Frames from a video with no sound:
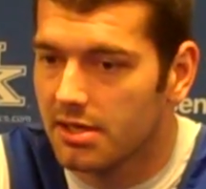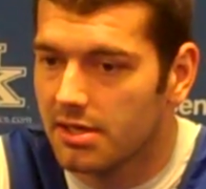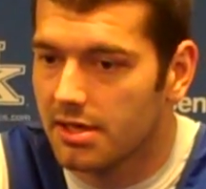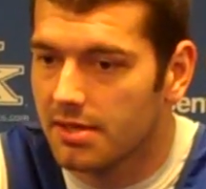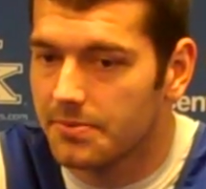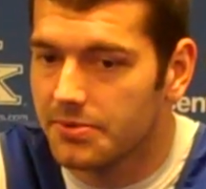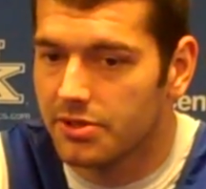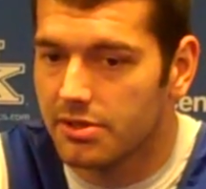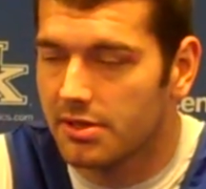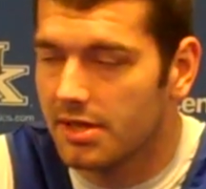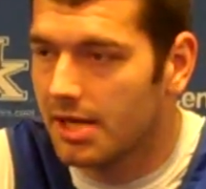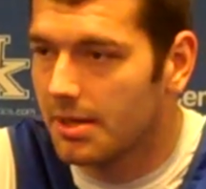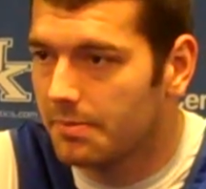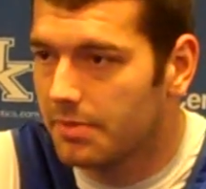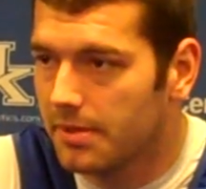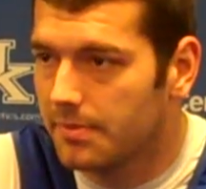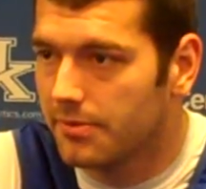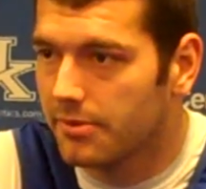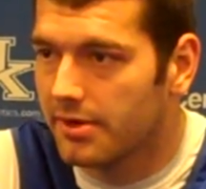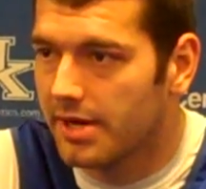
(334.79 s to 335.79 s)
And I'm sure a lot of
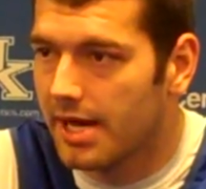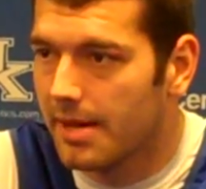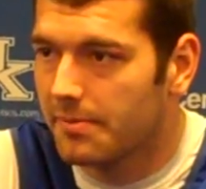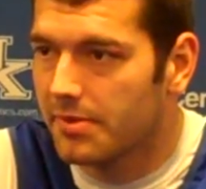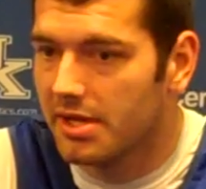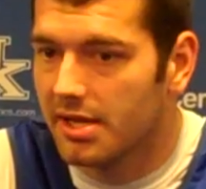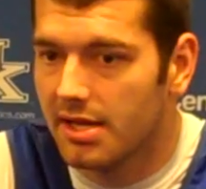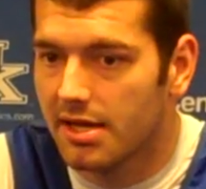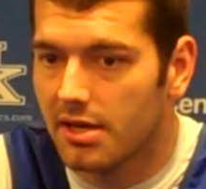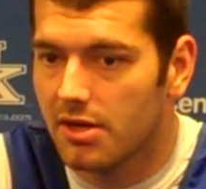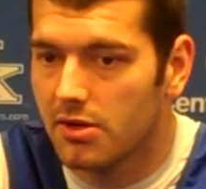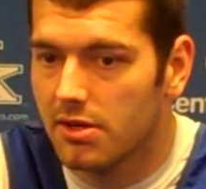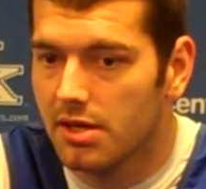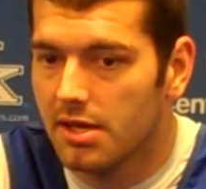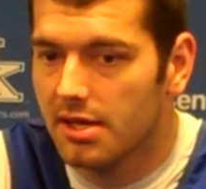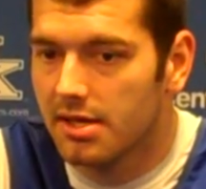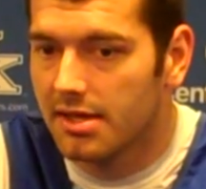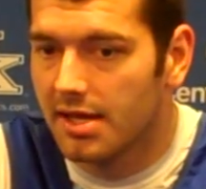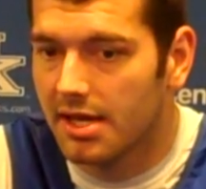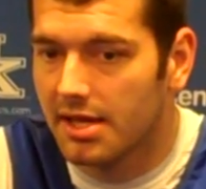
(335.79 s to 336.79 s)
people are happy now
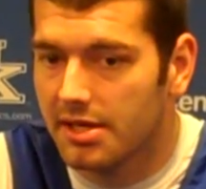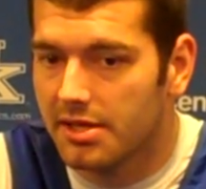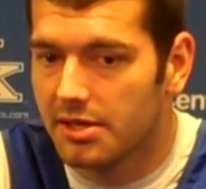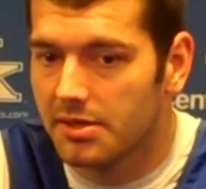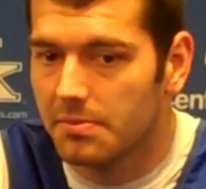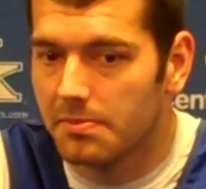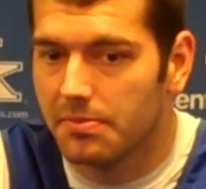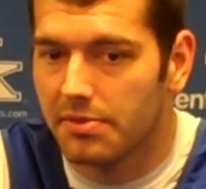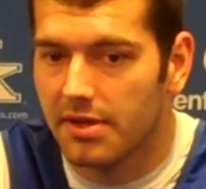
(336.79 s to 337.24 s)
that he couldn't